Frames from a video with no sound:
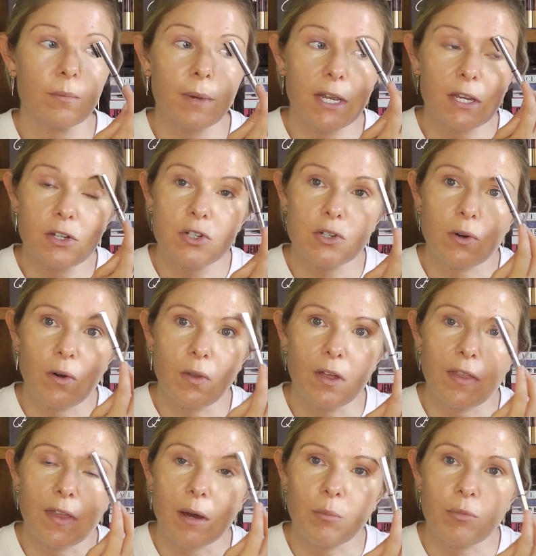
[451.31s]
Make sure
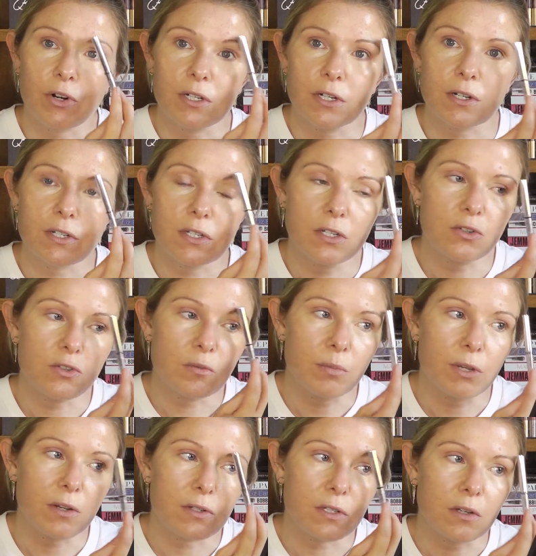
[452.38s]
that that product's
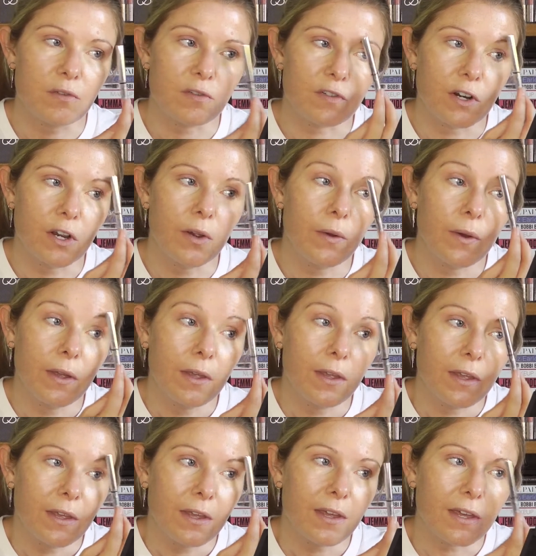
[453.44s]
distributed through
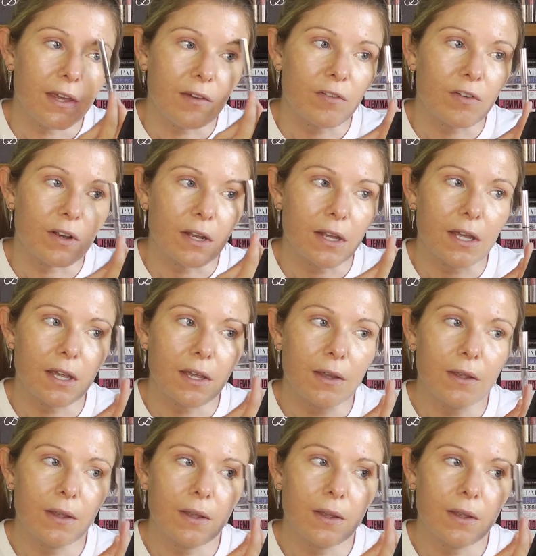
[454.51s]
evenly.